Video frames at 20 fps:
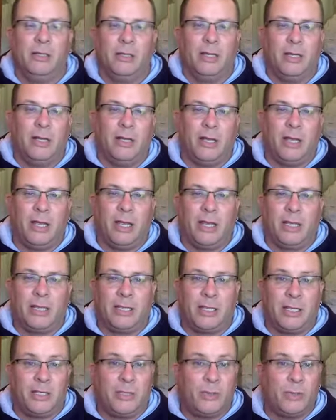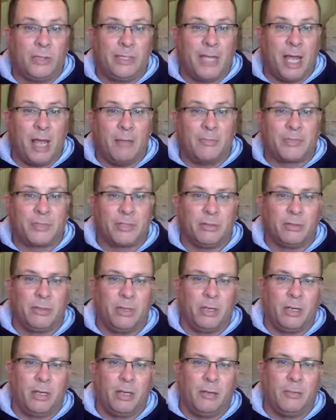get 2 attempts.
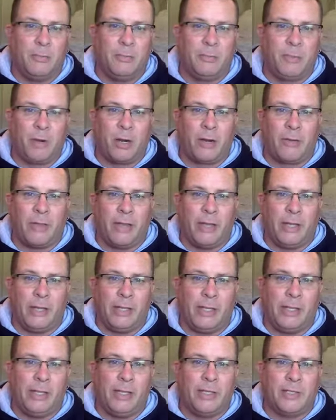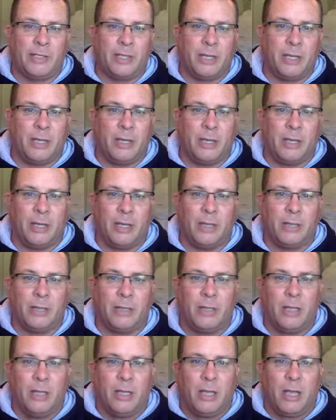Part of that is I
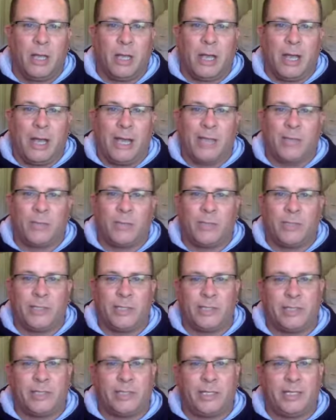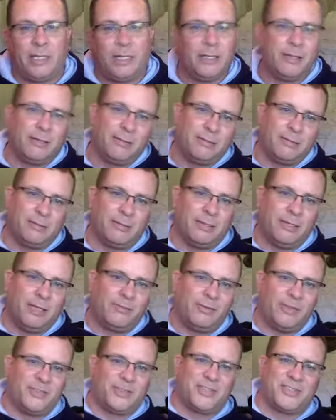just want to see the
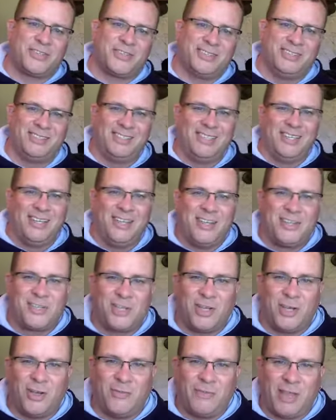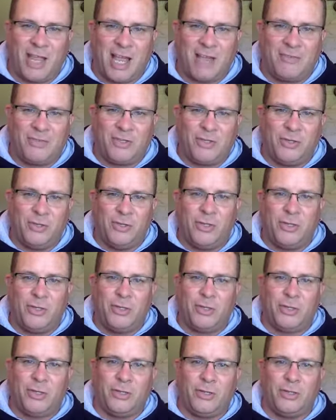differences. So if you have to,
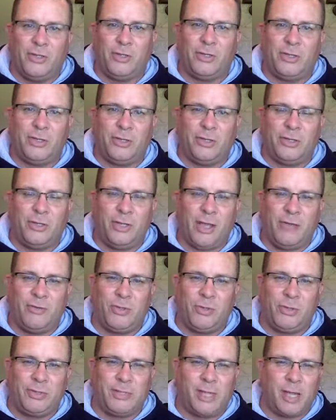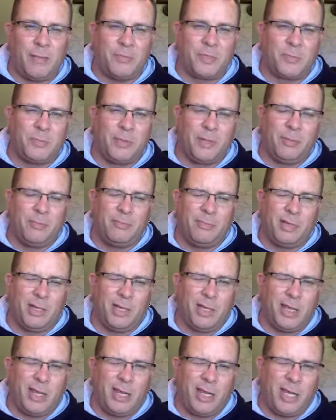you have 2 attempts, but
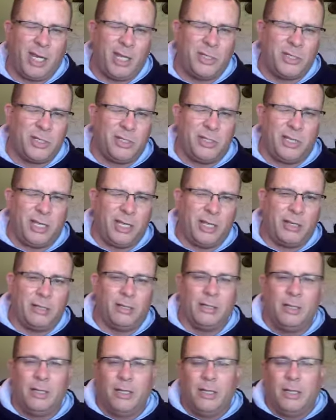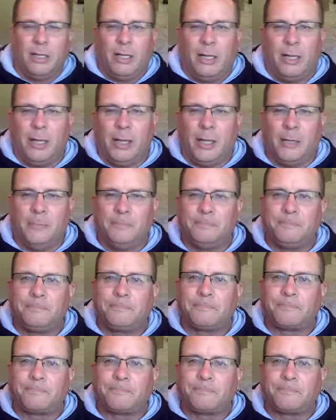you shouldn't need it. All